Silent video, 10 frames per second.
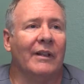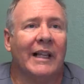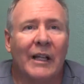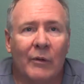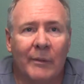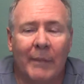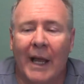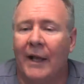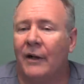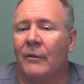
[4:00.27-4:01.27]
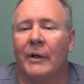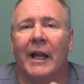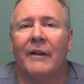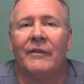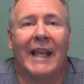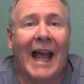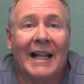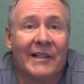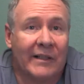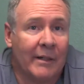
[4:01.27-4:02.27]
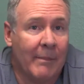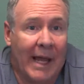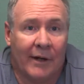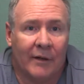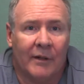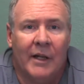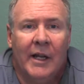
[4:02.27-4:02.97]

liquid matter, we have gas matter.